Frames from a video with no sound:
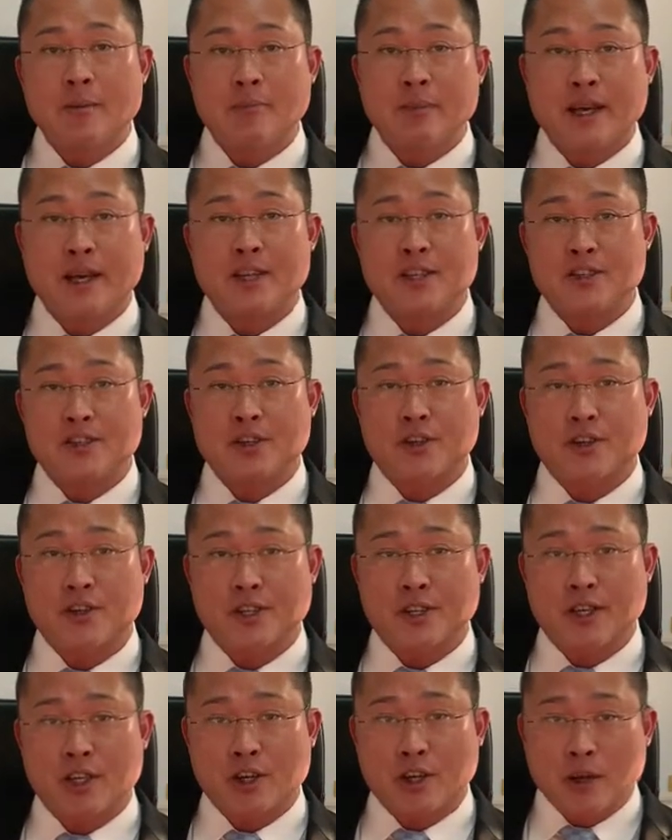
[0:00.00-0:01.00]
based on
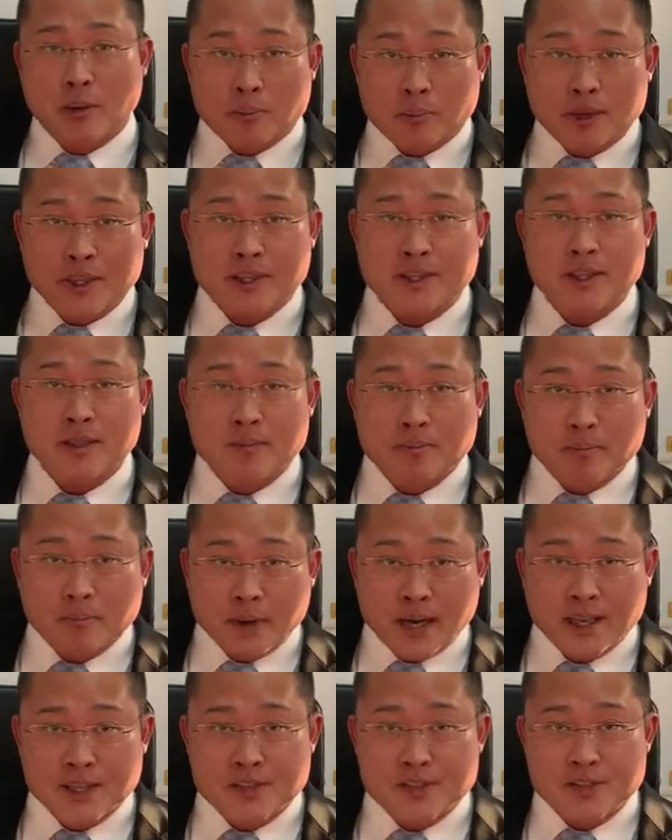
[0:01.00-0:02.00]
the completed
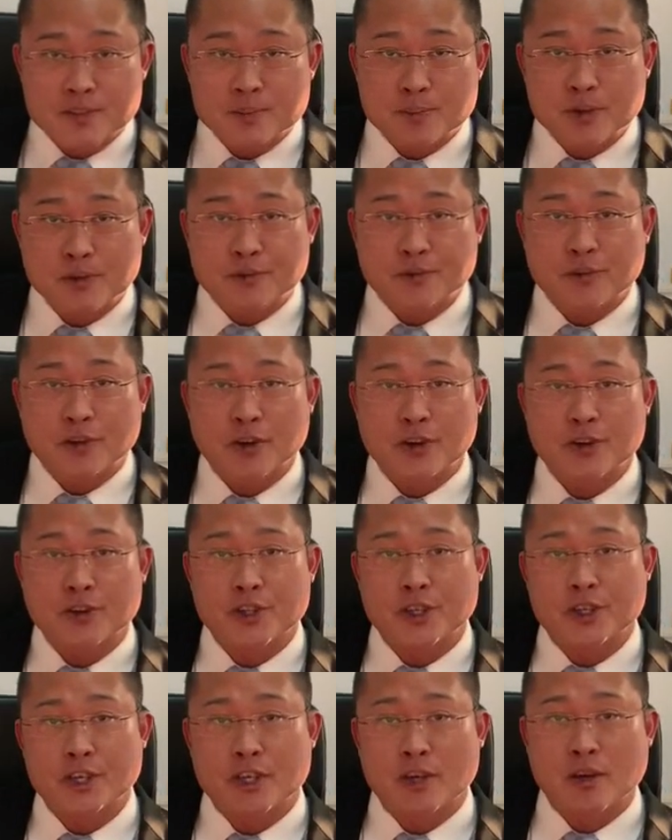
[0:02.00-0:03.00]
months before
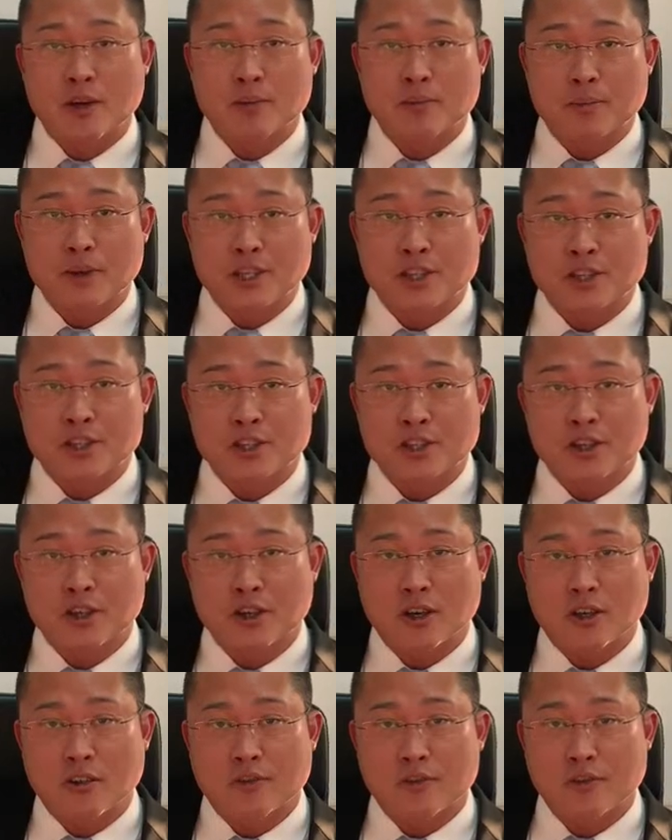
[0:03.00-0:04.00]
the completion
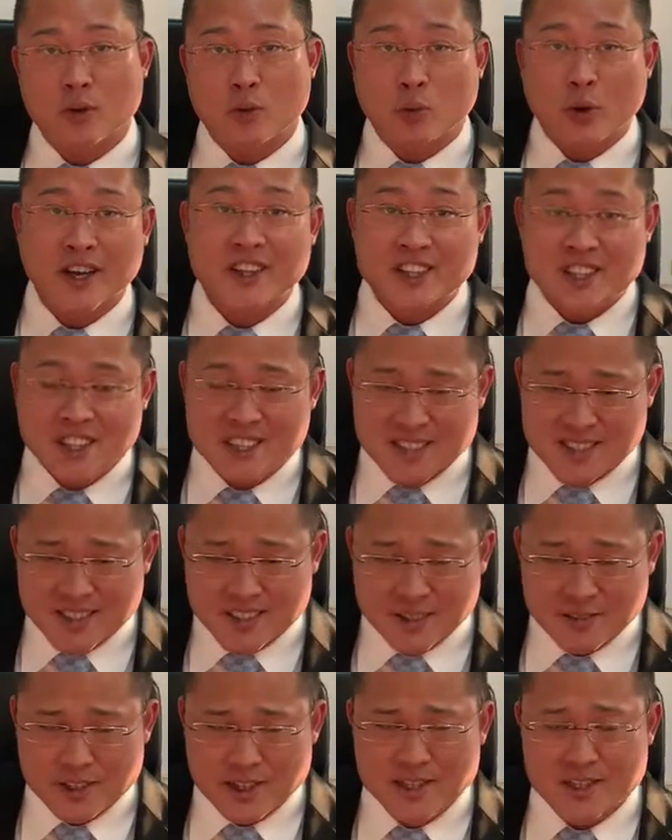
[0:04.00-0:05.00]
of a 1-year
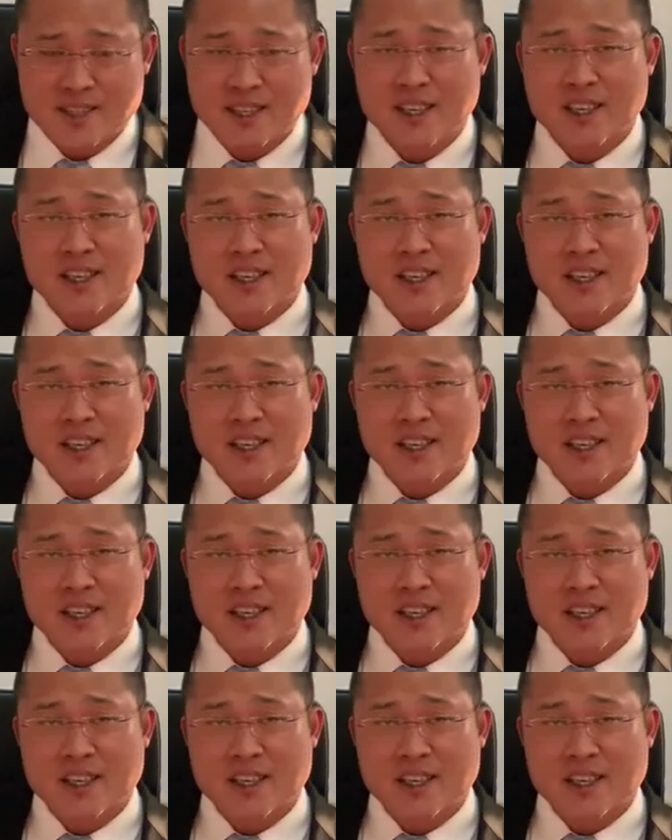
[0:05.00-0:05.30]
service.